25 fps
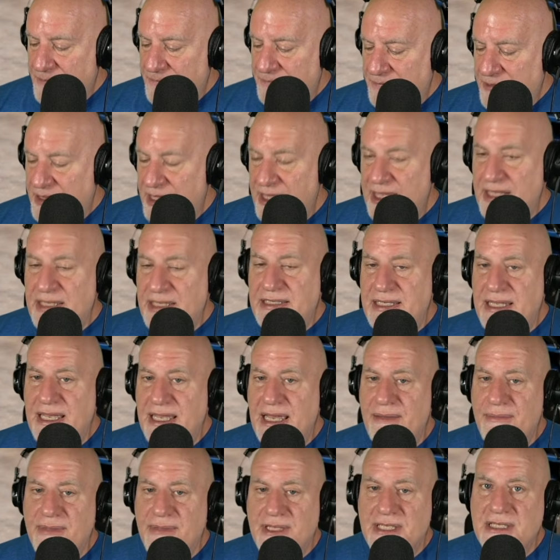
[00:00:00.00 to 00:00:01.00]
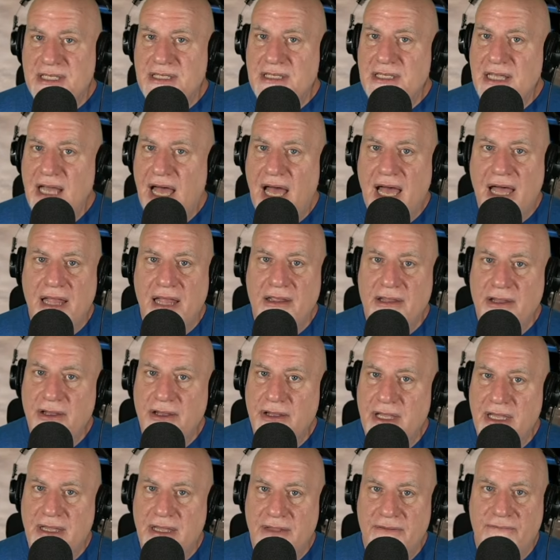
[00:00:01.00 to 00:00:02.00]
the ECM is not
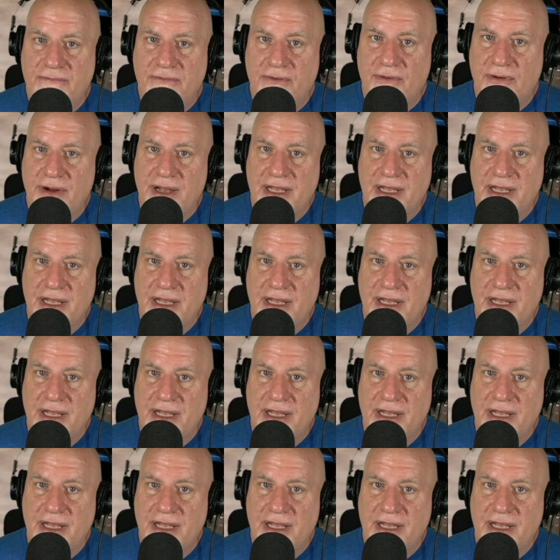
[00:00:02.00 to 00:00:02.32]
looking for